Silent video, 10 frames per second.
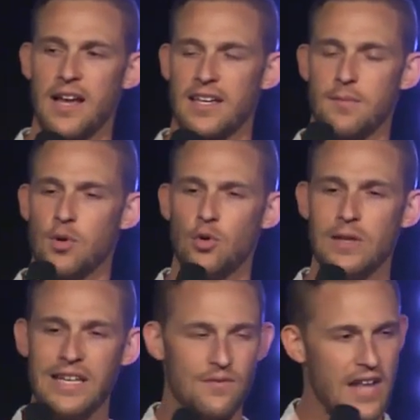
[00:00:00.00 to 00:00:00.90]
like him who
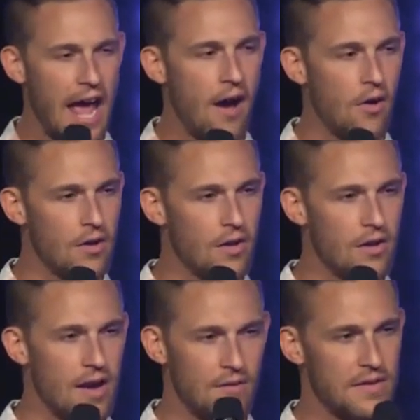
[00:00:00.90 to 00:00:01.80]
lived out
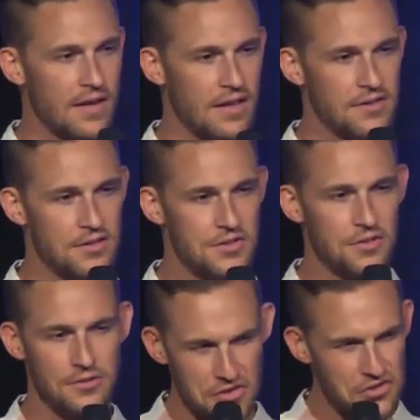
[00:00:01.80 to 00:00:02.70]
everything he
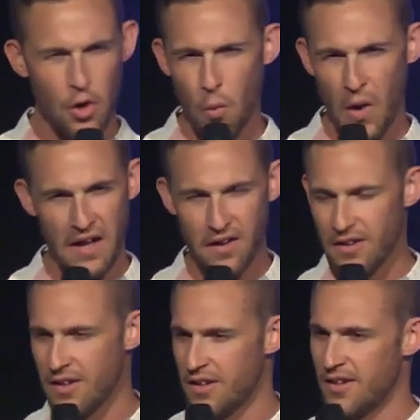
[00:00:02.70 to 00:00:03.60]
understood so well.
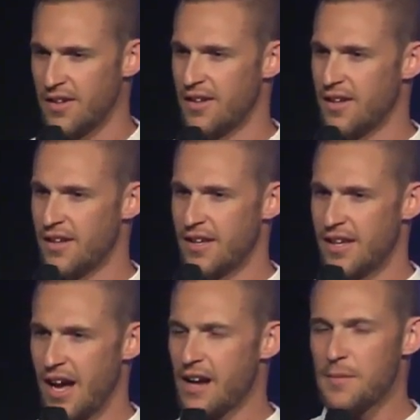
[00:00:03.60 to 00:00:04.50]

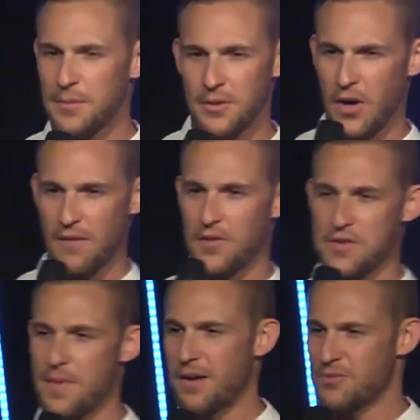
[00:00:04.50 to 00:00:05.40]
I remember when I
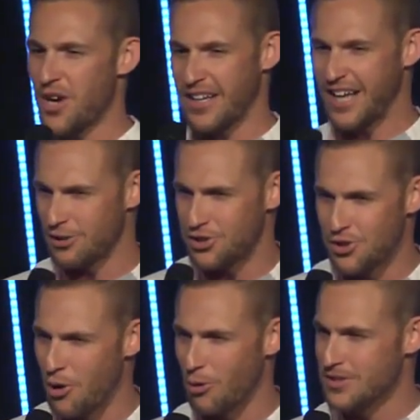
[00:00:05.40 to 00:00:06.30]
first met him trying to kind of
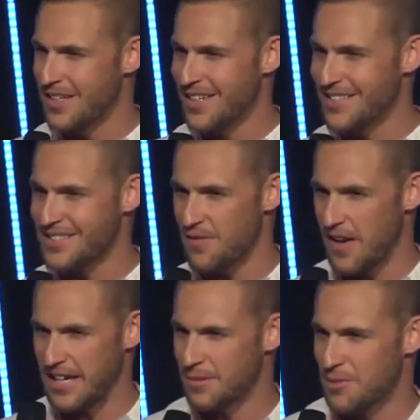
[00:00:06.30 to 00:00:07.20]
shoot holes in it, see
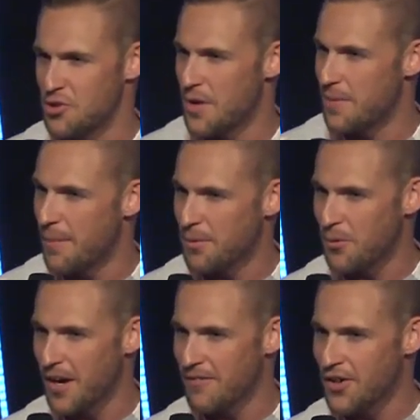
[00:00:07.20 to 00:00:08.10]
if I get him to trip up
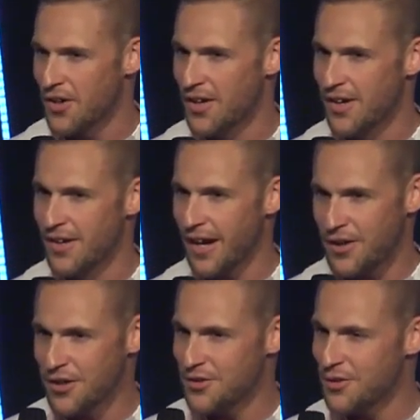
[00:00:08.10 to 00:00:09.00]
or whatever. I
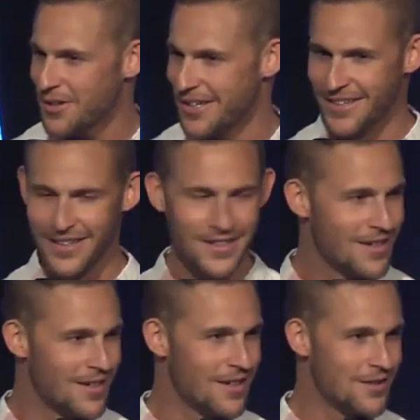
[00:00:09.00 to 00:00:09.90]
couldn't do it.
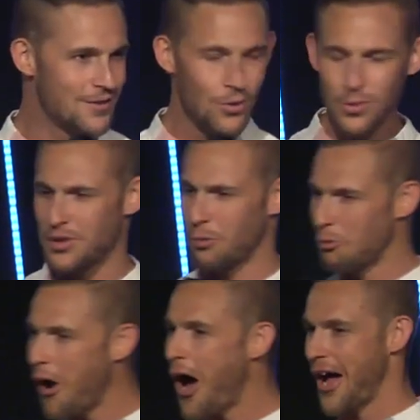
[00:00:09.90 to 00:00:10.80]
Dude was a
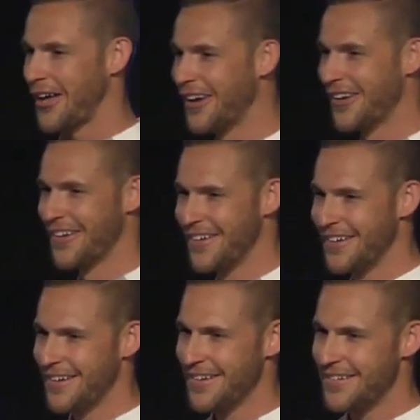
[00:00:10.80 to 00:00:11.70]
rock.
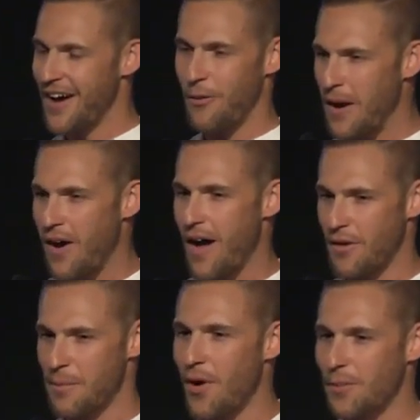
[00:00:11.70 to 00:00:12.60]
Now, we all have
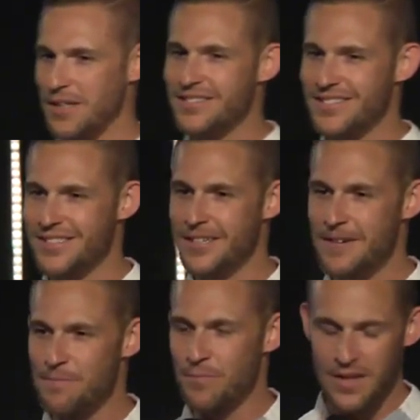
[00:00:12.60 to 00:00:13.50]
our moments,
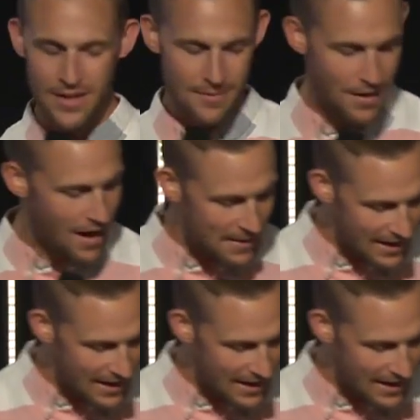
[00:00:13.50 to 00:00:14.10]
but I